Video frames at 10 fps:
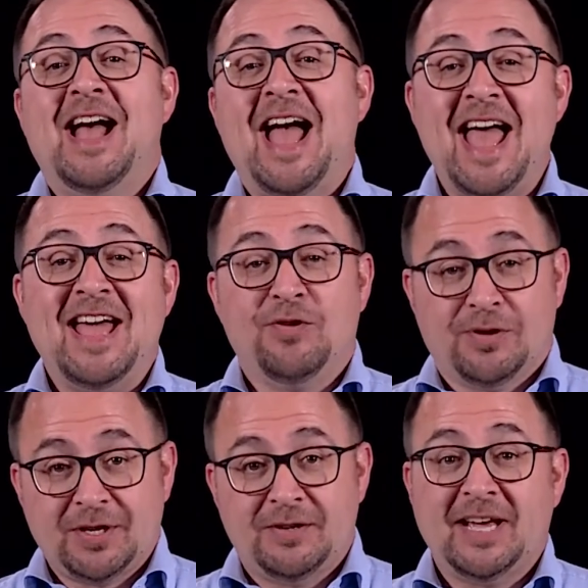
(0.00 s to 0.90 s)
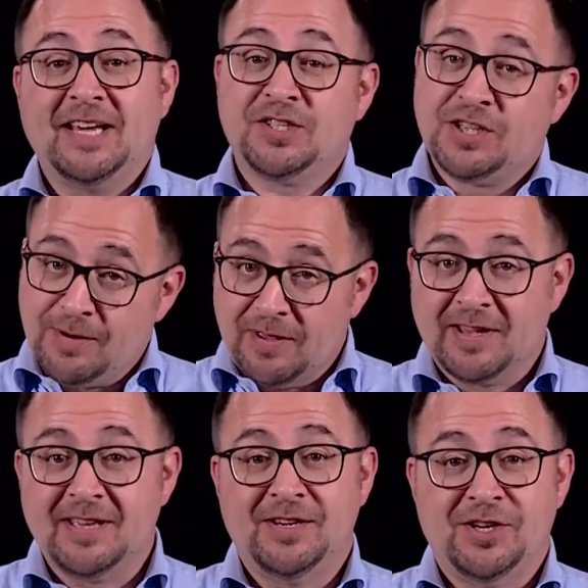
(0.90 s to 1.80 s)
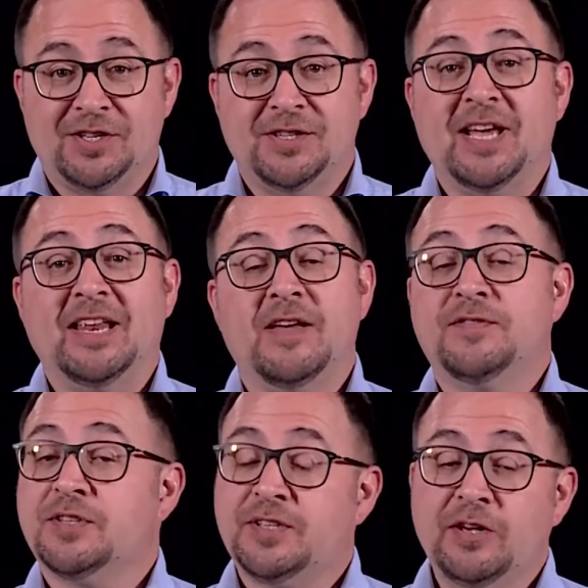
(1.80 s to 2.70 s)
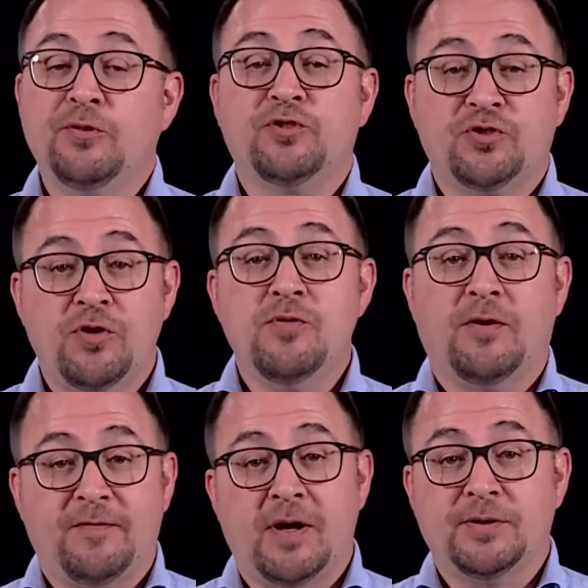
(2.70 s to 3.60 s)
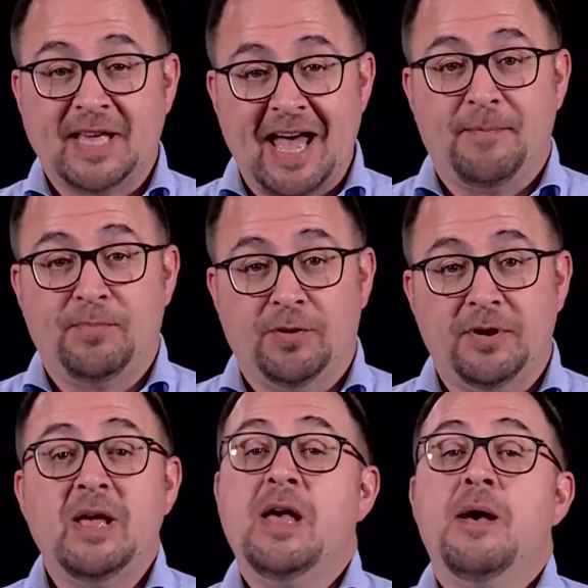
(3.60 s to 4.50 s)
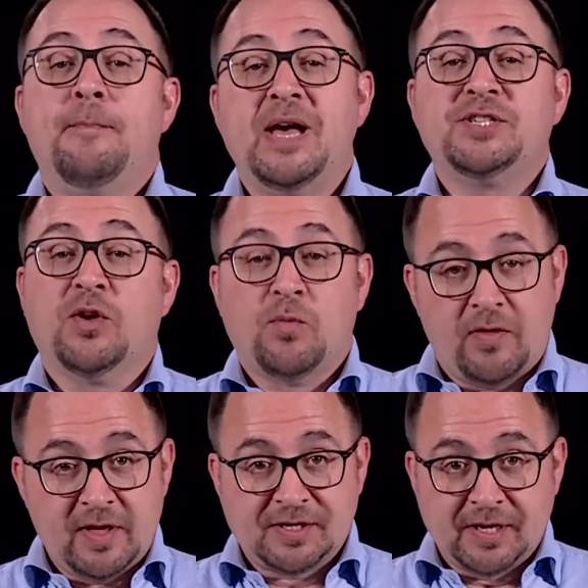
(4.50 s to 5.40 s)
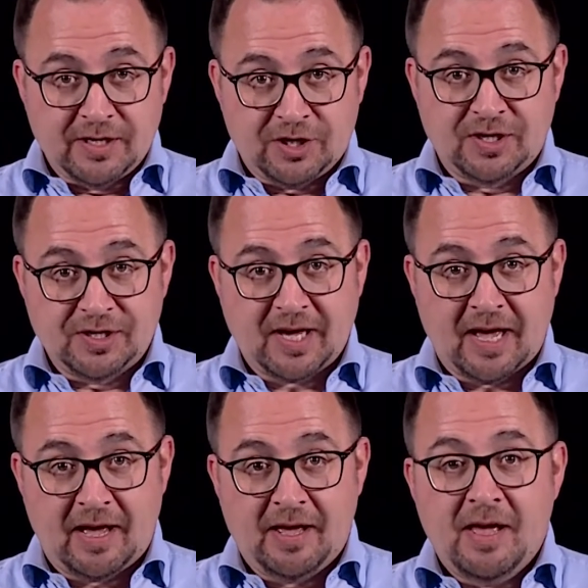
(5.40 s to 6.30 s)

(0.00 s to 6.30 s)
AND also takes two other conditions and gives a single true or false output based on what these conditions are.